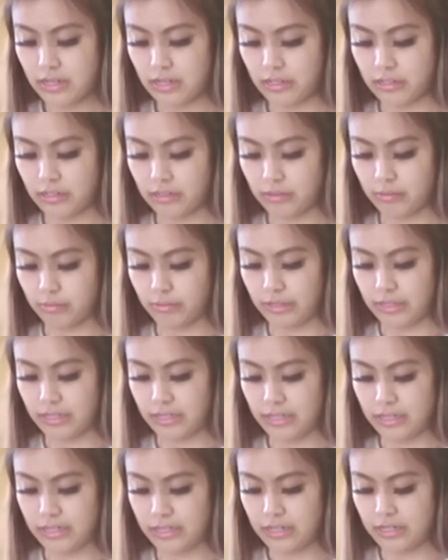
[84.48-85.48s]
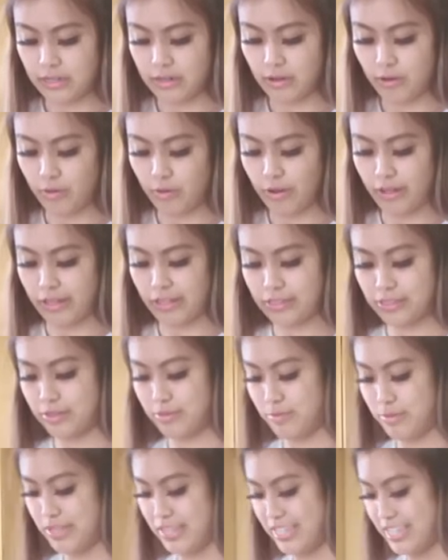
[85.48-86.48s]
a little bit annoying
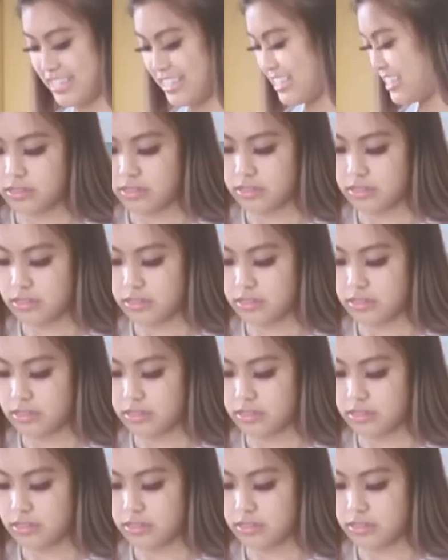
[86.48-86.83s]
to me.